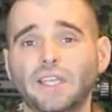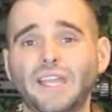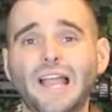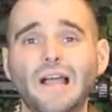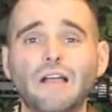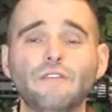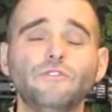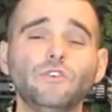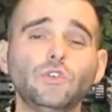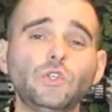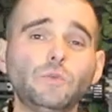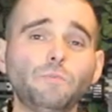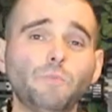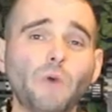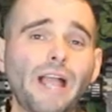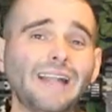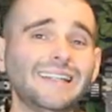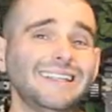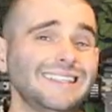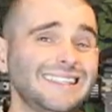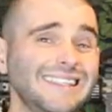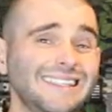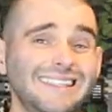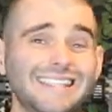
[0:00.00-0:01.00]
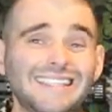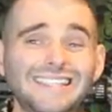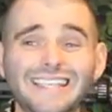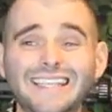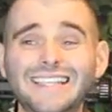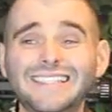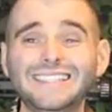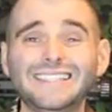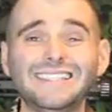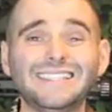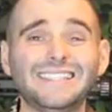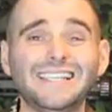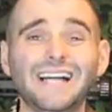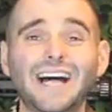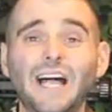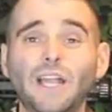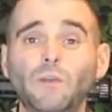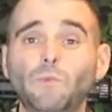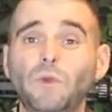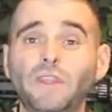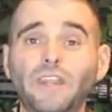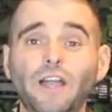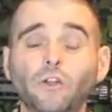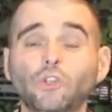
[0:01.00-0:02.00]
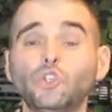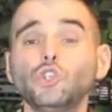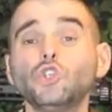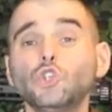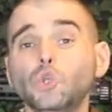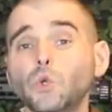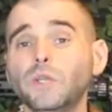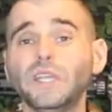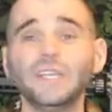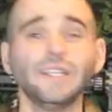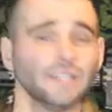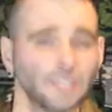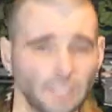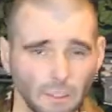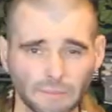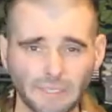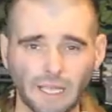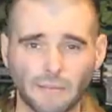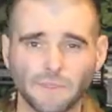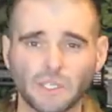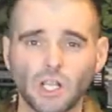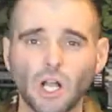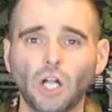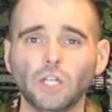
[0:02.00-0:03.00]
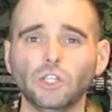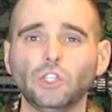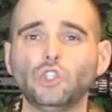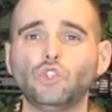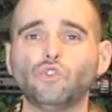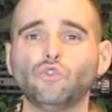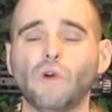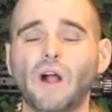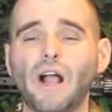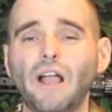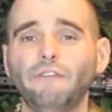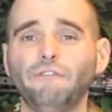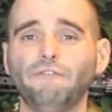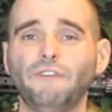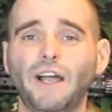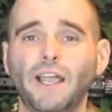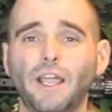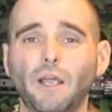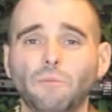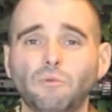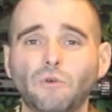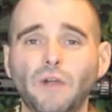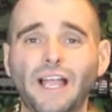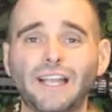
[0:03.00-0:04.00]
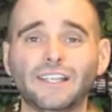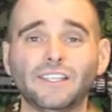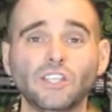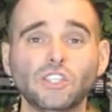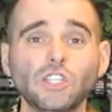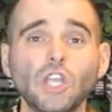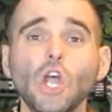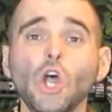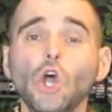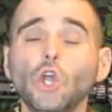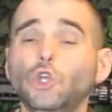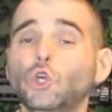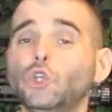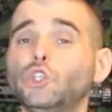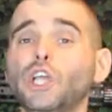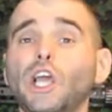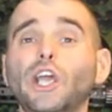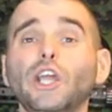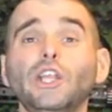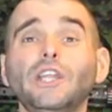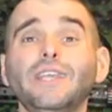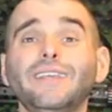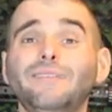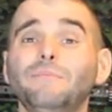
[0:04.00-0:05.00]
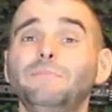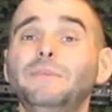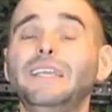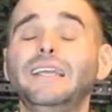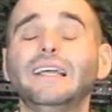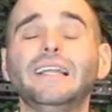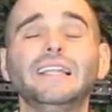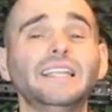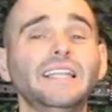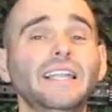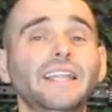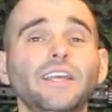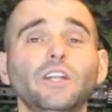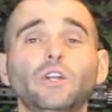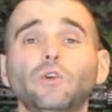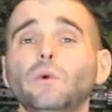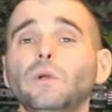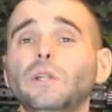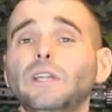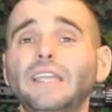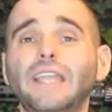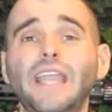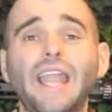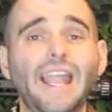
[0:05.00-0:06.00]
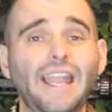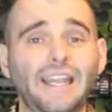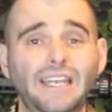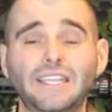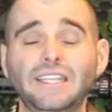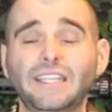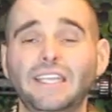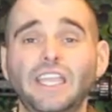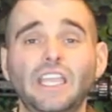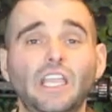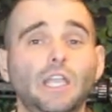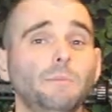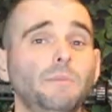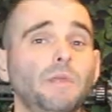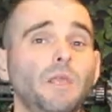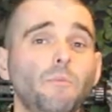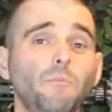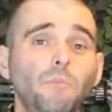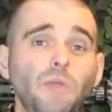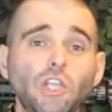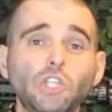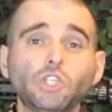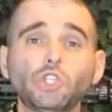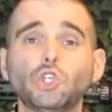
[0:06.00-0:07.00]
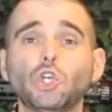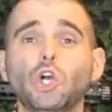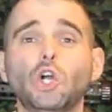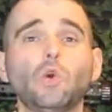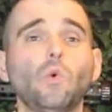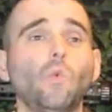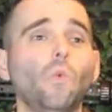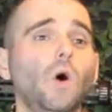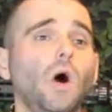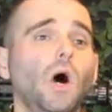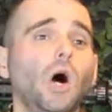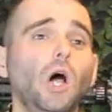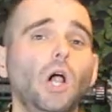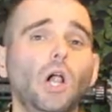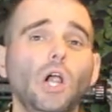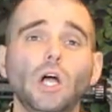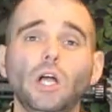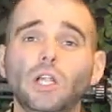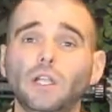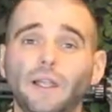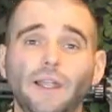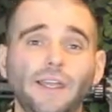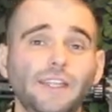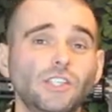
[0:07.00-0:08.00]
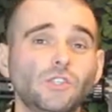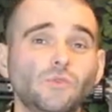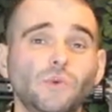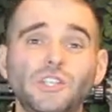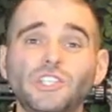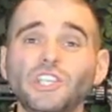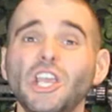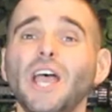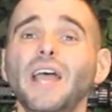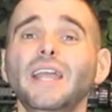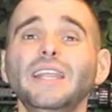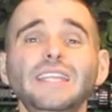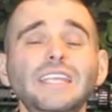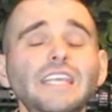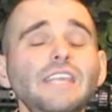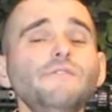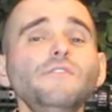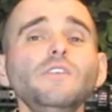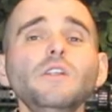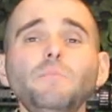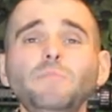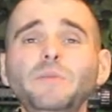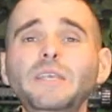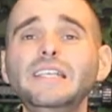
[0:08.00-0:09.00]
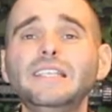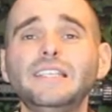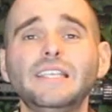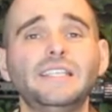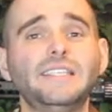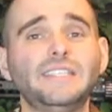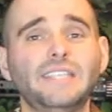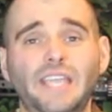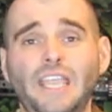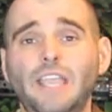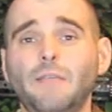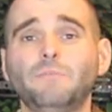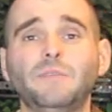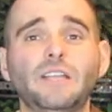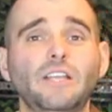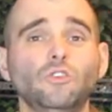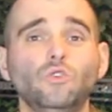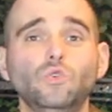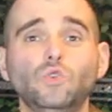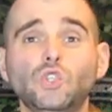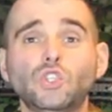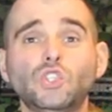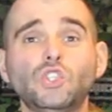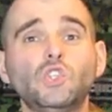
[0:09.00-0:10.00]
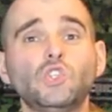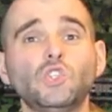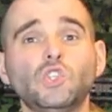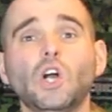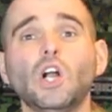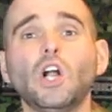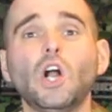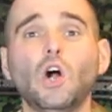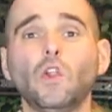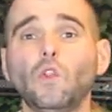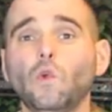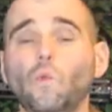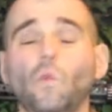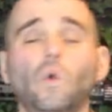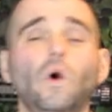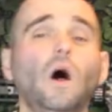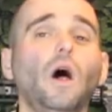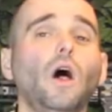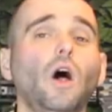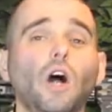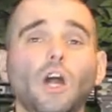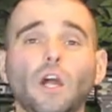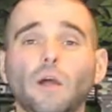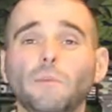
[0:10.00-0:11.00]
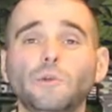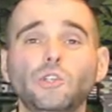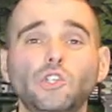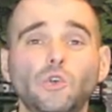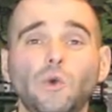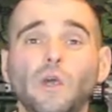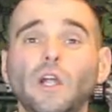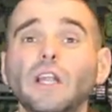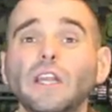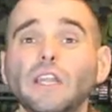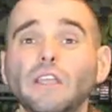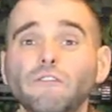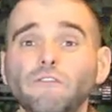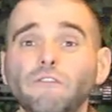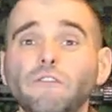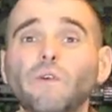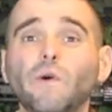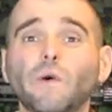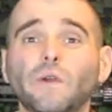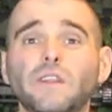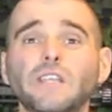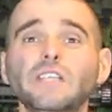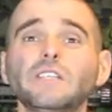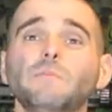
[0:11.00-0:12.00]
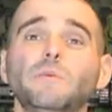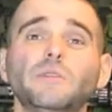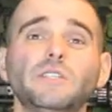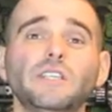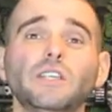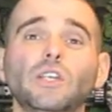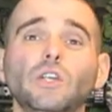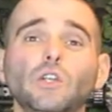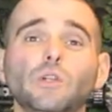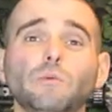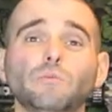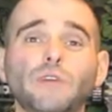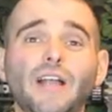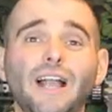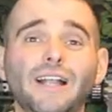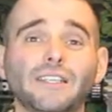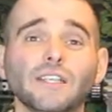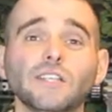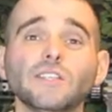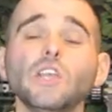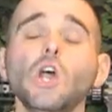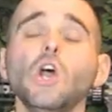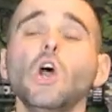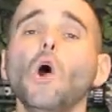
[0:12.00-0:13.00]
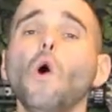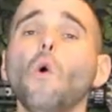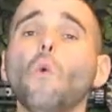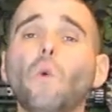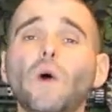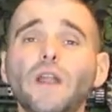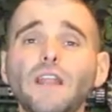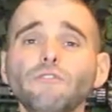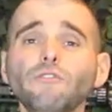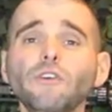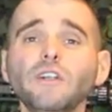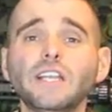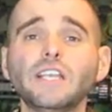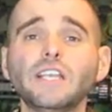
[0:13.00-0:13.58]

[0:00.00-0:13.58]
Now, if you're practicing this inside without shooting, sometimes called dry fire practice, your target can be literally anything. It can be a picture on a wall, a light switch, even a piece of tape that you just stuck on the wall arbitrarily for this particular practice. Whatever it